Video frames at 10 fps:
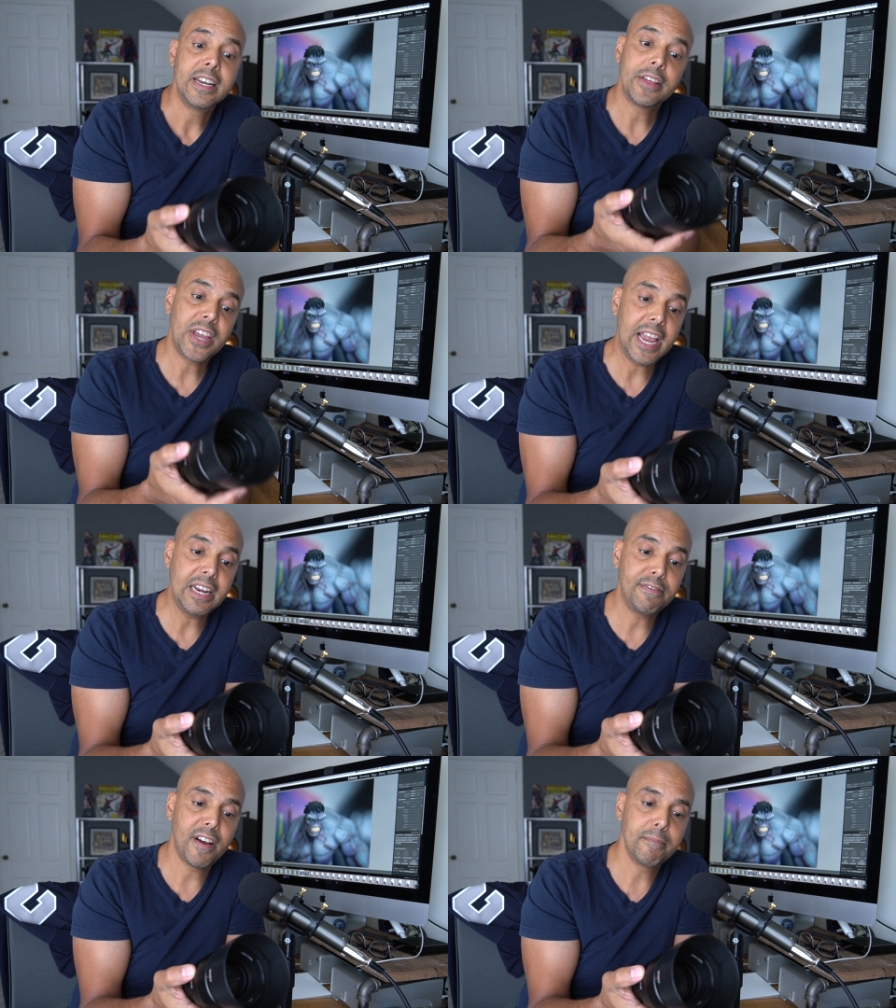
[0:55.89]
Now the
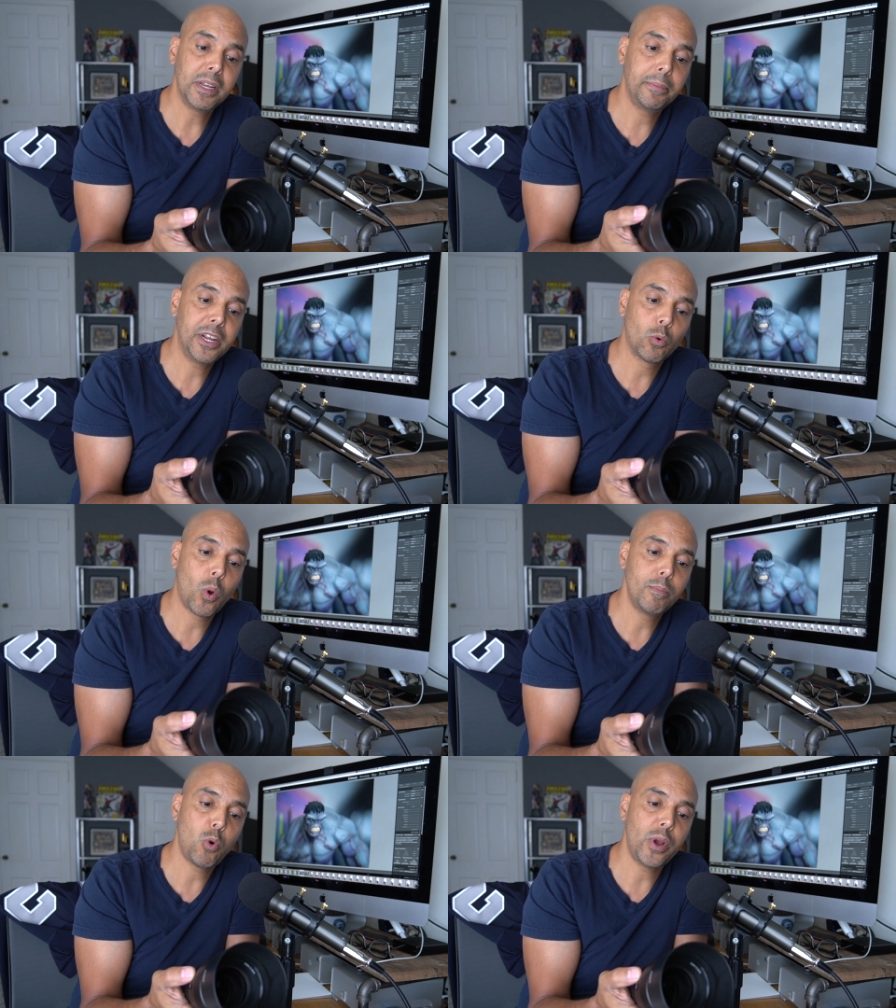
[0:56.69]
85 millimeter
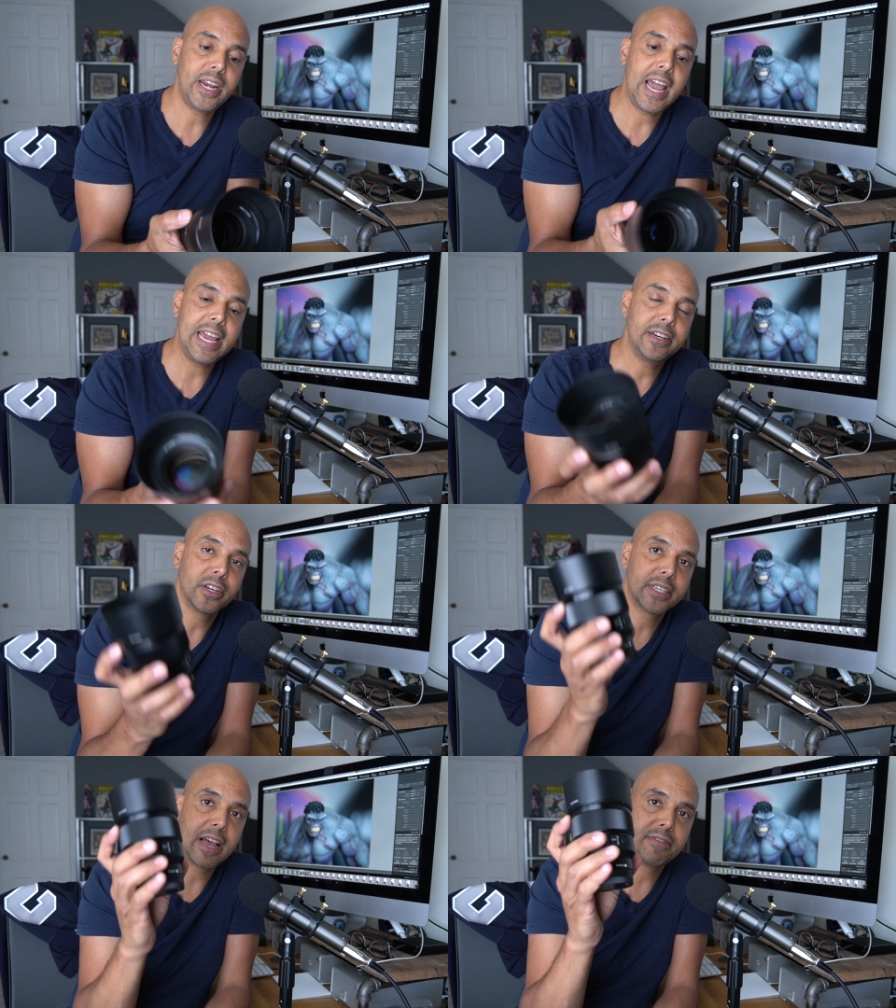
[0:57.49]
1.8
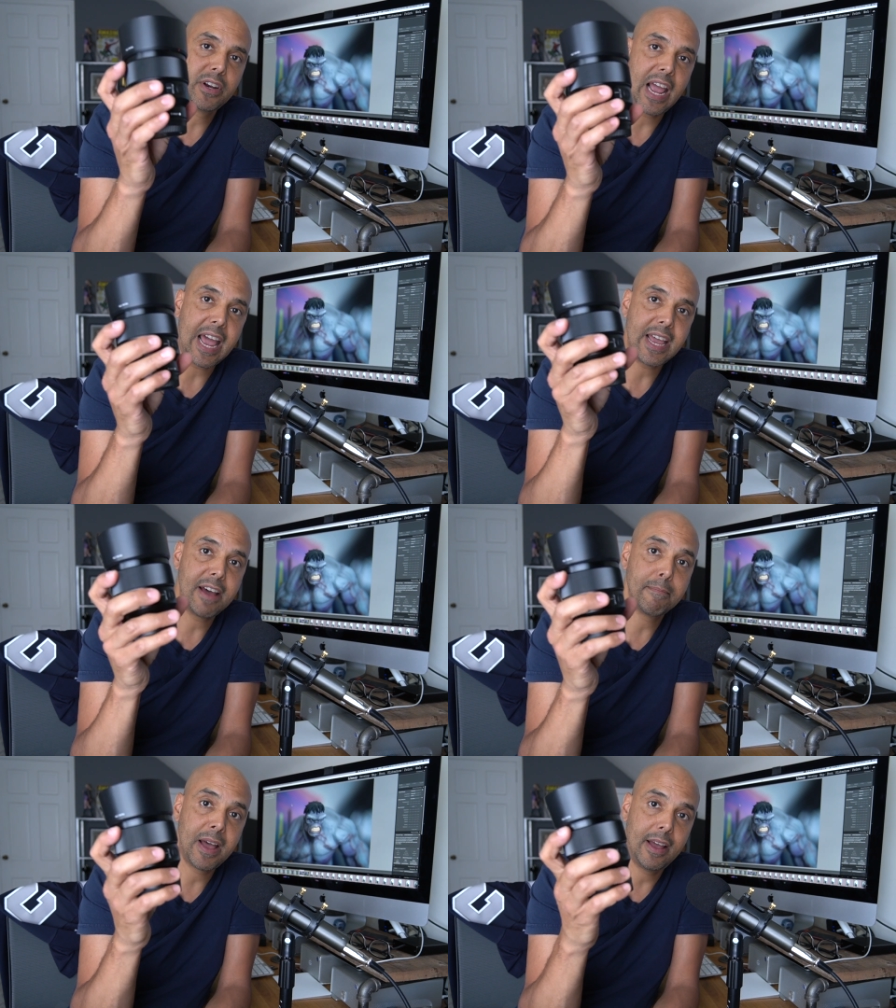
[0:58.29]
does have an
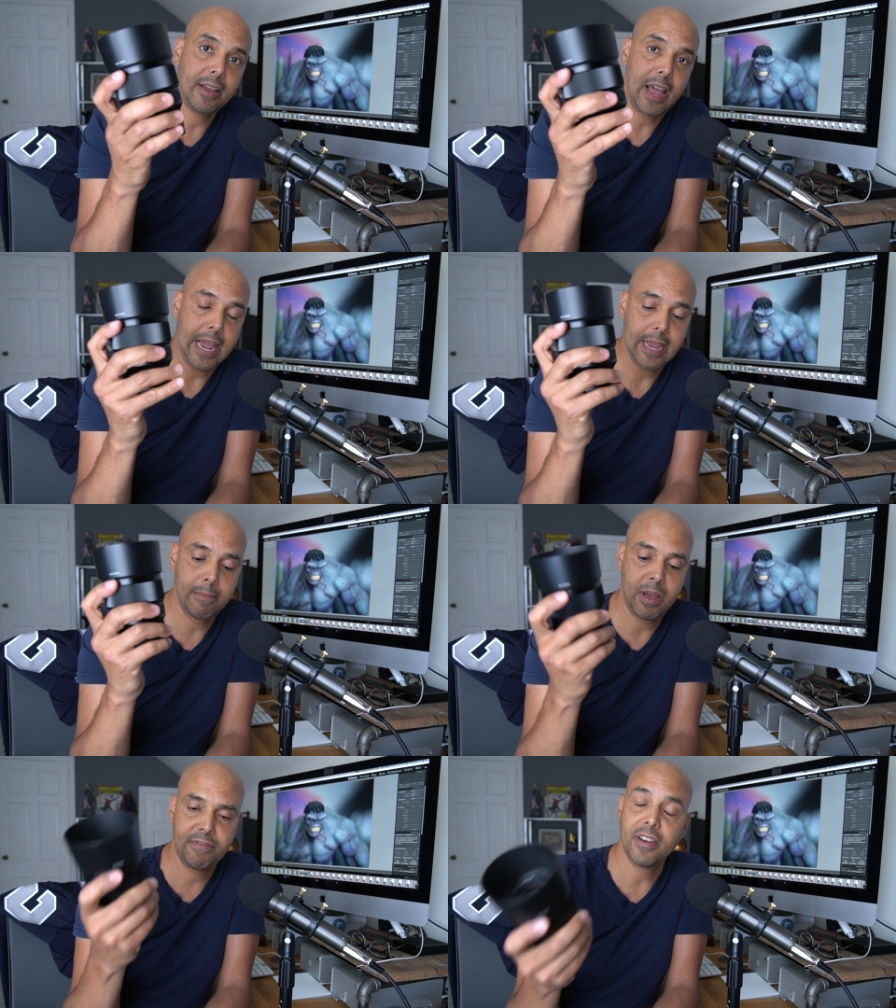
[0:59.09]
AM
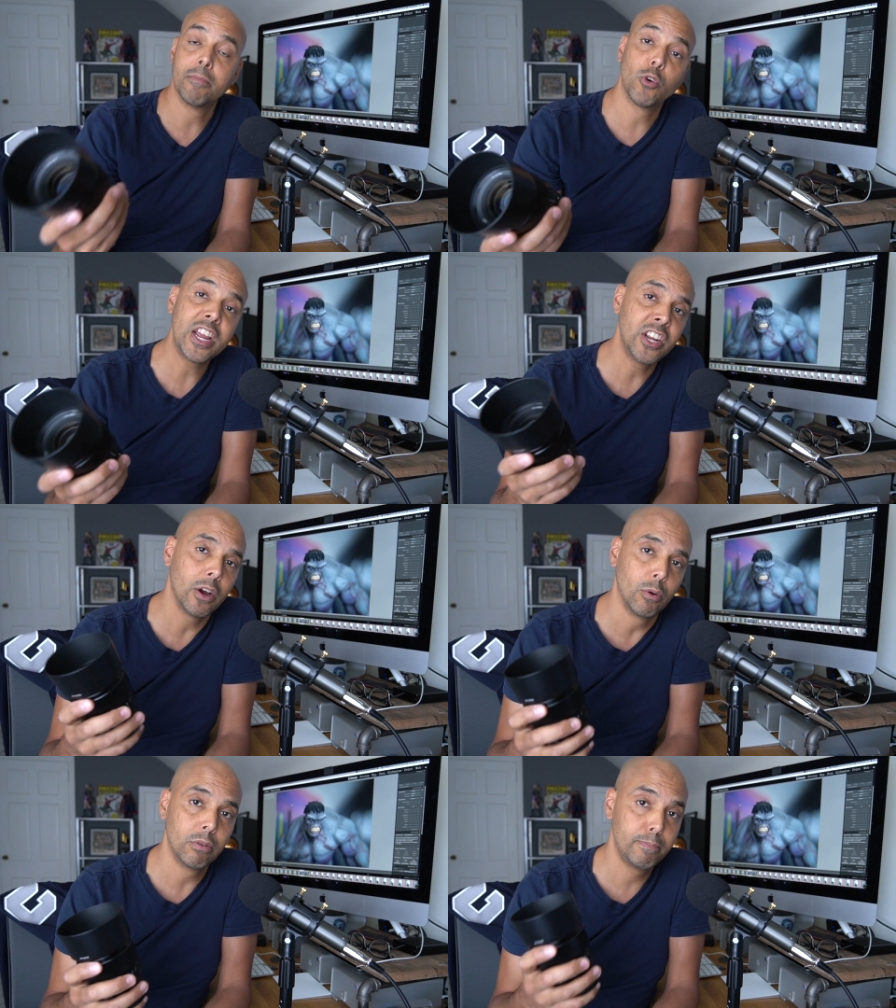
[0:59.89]
AM FM
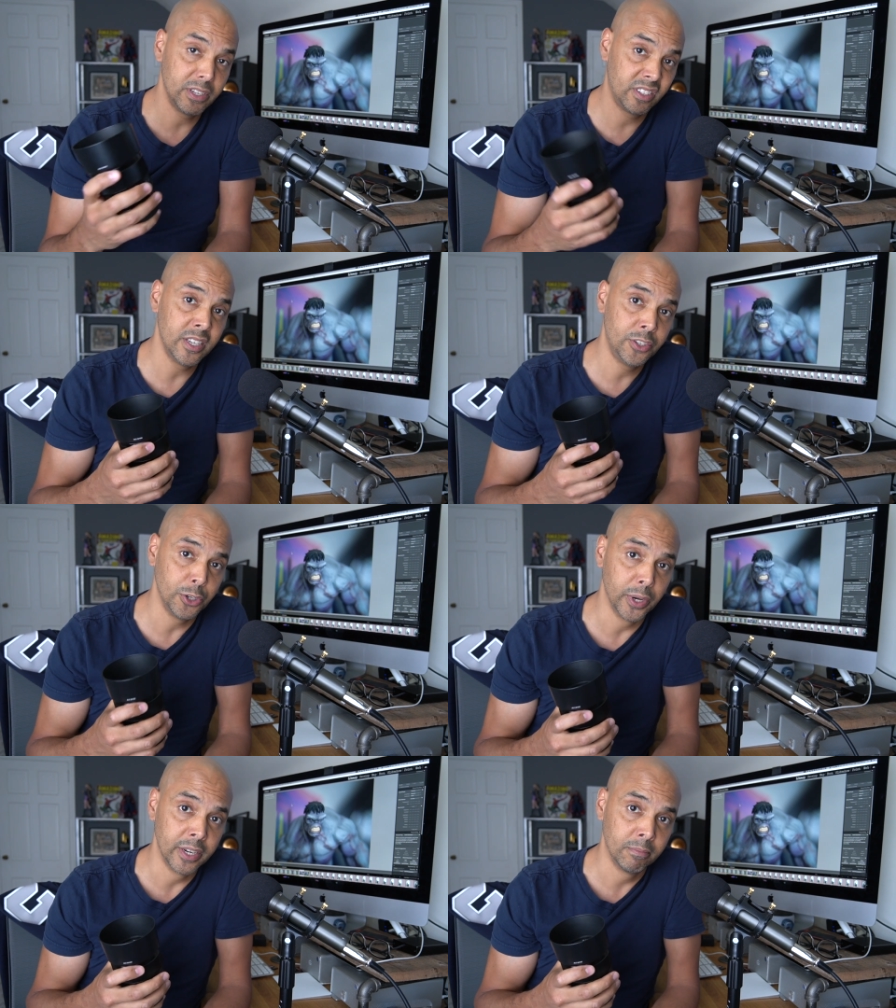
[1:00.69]
radio built
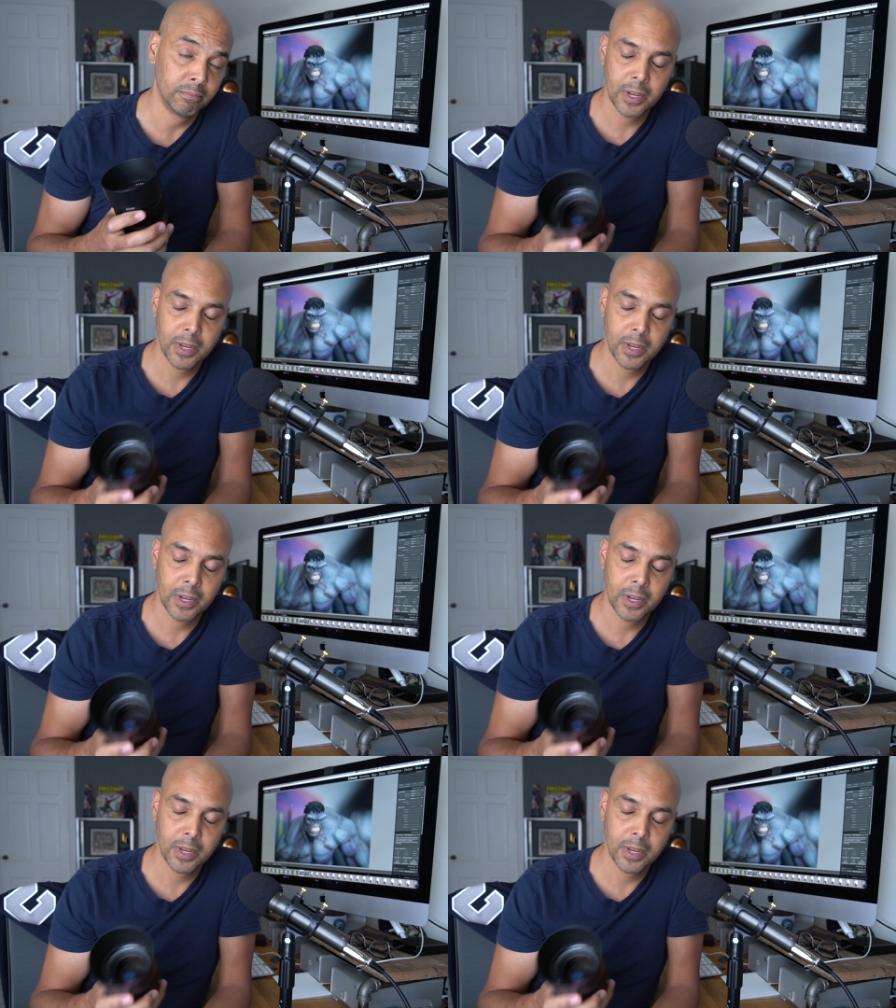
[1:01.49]
into it.